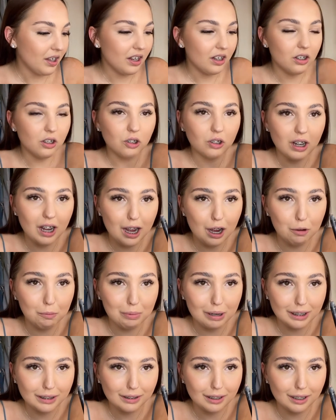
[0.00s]
Look how
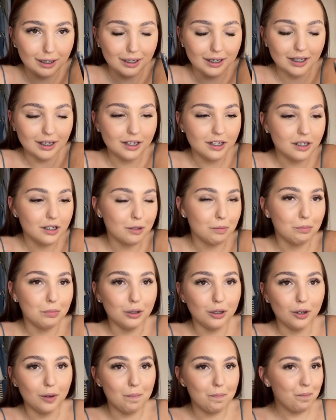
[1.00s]
bad that is,
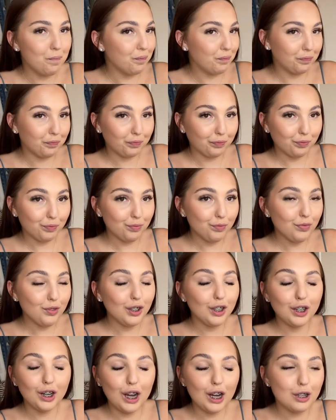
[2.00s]
but a
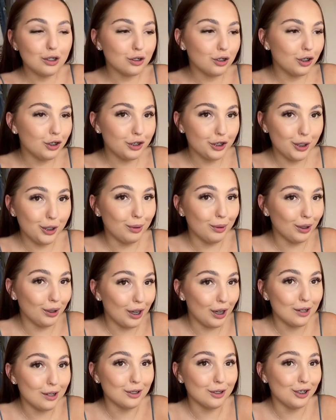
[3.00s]
girl's gotta do what a
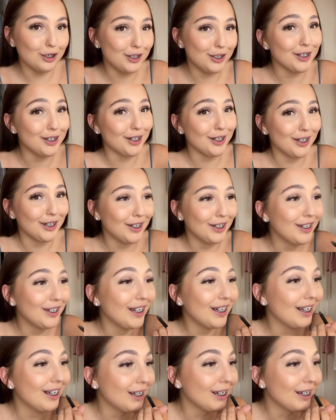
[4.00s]
girl's gotta do.